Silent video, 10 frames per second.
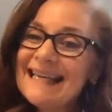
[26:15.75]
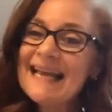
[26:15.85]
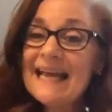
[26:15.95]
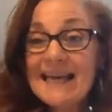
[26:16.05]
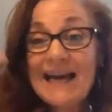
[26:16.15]

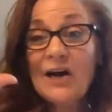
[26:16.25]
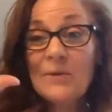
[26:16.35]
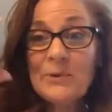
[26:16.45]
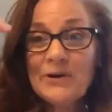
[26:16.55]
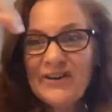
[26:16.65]
had a
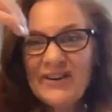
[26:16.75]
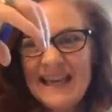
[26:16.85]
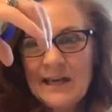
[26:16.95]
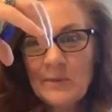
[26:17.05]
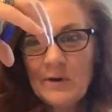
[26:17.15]
hump on our
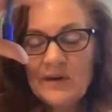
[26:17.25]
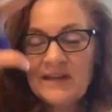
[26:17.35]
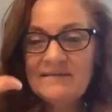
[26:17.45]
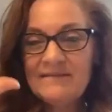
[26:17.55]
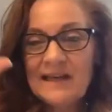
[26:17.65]
camel
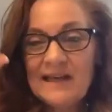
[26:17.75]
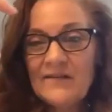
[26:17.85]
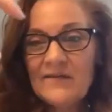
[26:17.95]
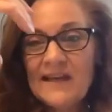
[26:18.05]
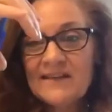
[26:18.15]
and kind
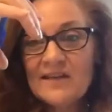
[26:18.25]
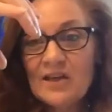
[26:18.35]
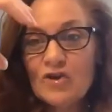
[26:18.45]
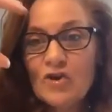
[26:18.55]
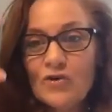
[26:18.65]
of that's a
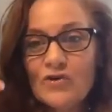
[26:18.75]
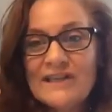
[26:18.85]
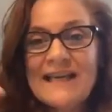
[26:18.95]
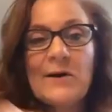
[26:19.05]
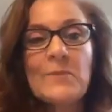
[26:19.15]
turned
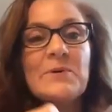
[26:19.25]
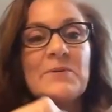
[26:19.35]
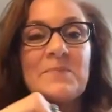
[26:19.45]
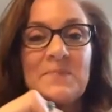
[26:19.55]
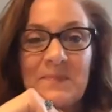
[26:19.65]
hump.
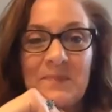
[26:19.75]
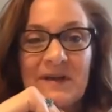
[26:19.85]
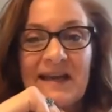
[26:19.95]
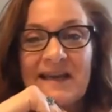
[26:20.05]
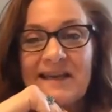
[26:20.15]

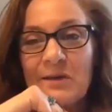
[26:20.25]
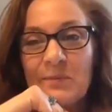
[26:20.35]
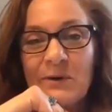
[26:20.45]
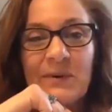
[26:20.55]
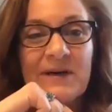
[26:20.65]
Okay, keep
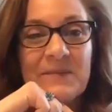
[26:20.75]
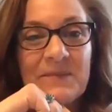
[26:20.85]
going.